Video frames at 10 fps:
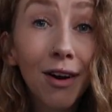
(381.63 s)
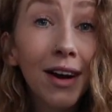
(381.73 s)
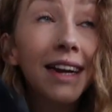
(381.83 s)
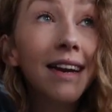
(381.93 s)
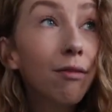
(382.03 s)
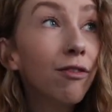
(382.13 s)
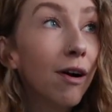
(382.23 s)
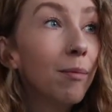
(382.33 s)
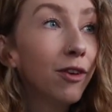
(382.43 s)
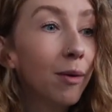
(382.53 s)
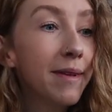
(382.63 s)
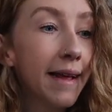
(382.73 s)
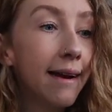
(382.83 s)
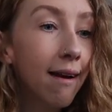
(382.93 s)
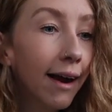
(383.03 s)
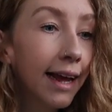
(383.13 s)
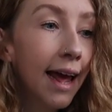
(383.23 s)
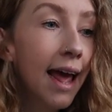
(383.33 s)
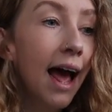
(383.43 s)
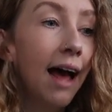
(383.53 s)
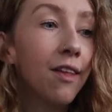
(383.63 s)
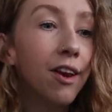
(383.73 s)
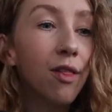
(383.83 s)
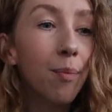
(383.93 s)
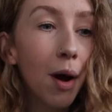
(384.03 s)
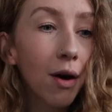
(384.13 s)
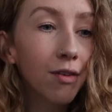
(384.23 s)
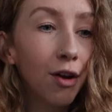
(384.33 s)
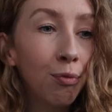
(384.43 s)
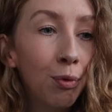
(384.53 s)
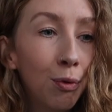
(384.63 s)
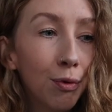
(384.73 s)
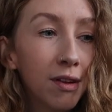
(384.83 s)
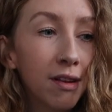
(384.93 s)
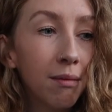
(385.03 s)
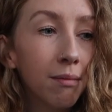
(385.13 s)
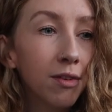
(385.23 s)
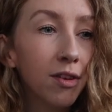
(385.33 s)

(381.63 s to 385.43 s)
I can never find pyjamas that I like, and then in the past I've bought some